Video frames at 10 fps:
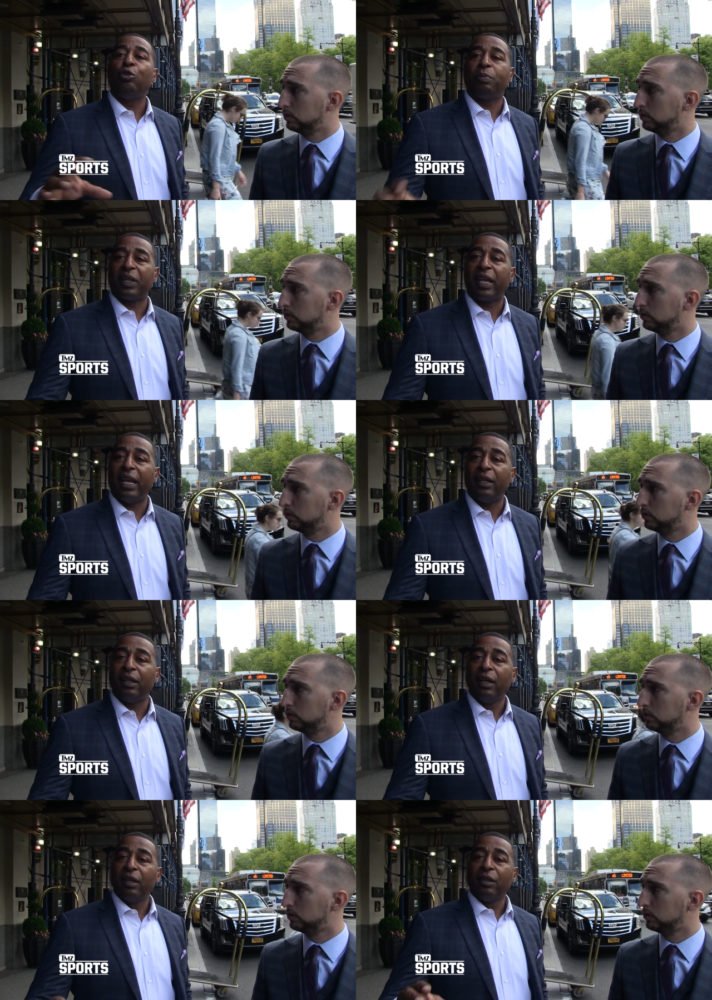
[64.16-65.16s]

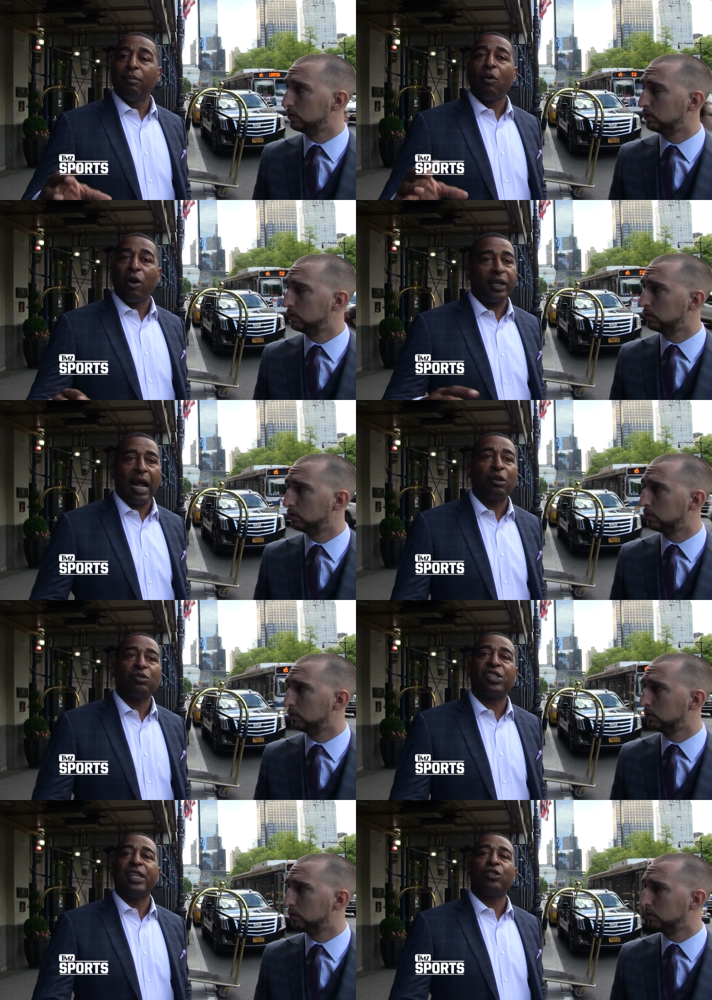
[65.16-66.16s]
Speaker 1: duplicate the market. I
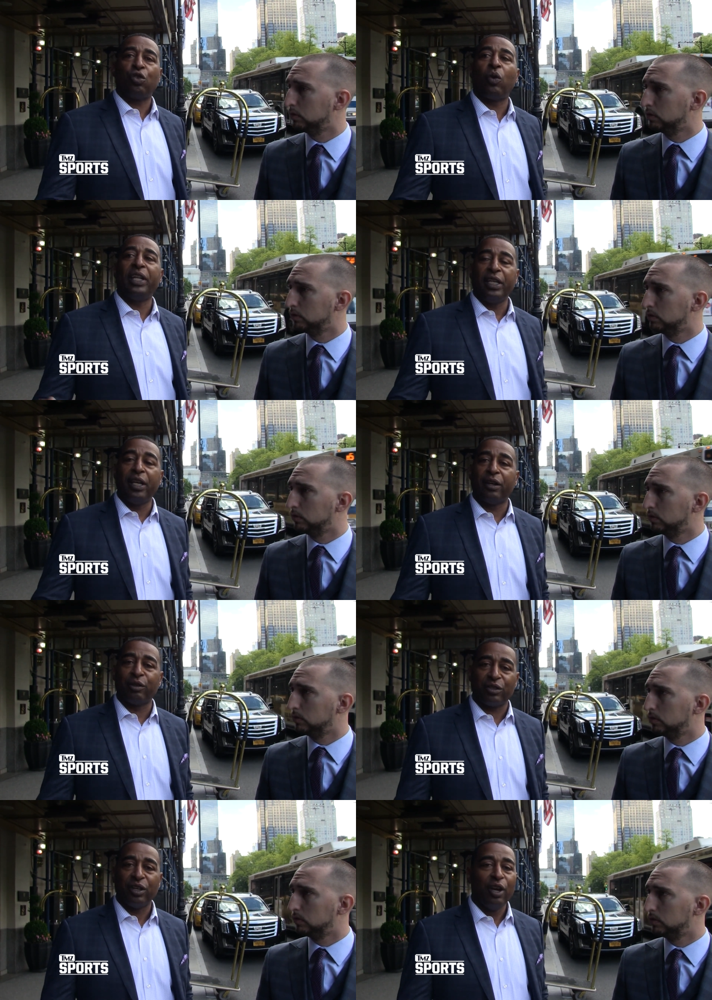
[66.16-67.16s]
don't see in 20
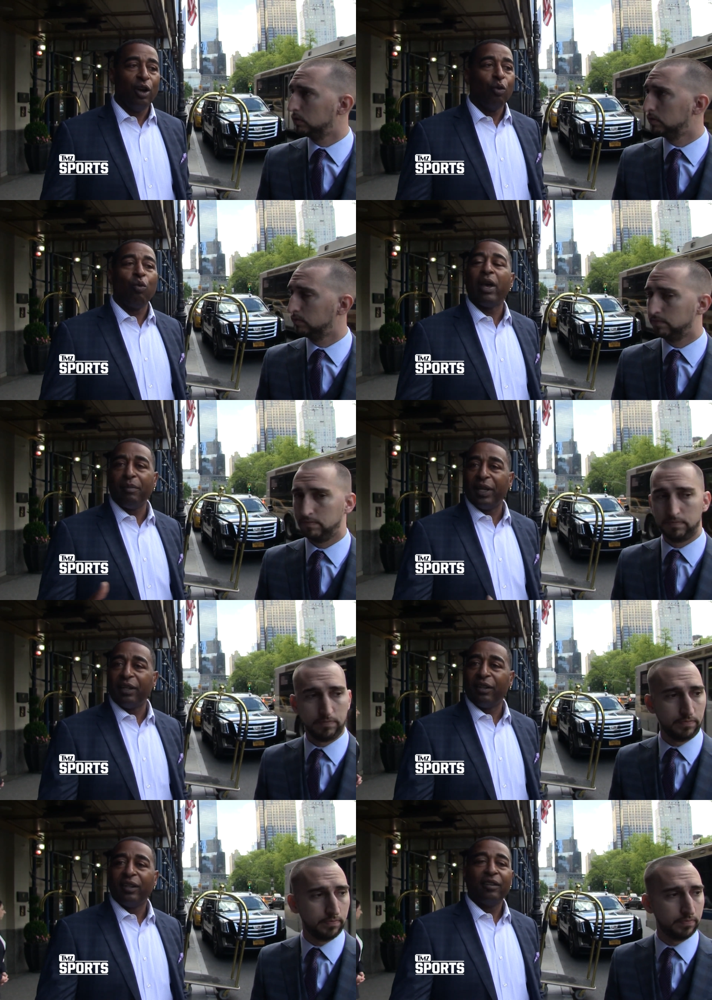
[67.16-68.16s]
years
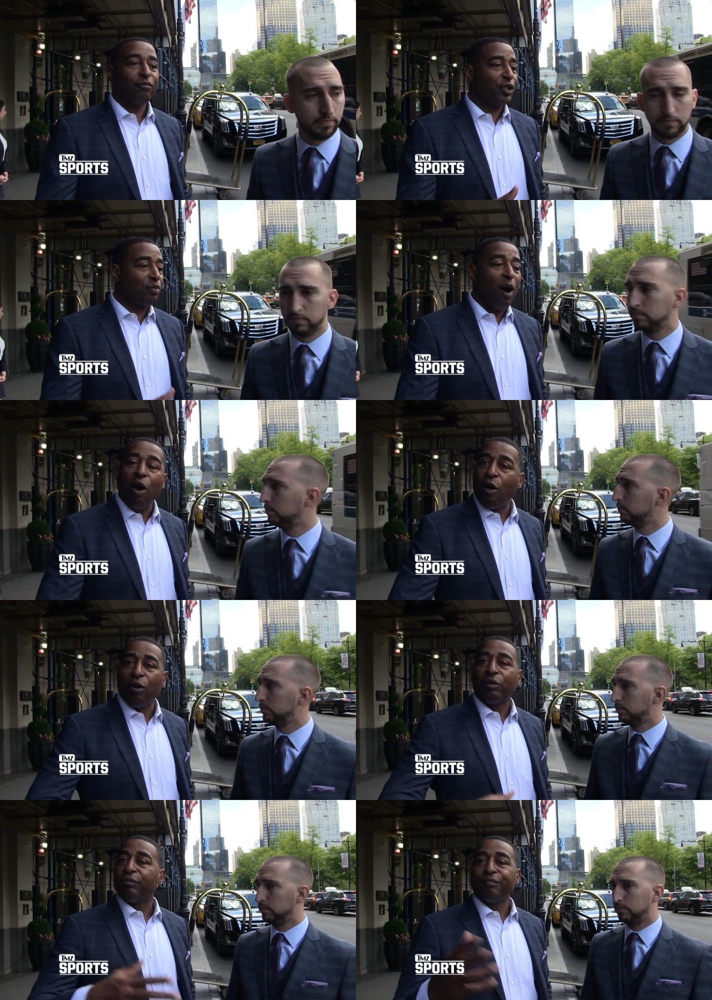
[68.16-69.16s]
women, small,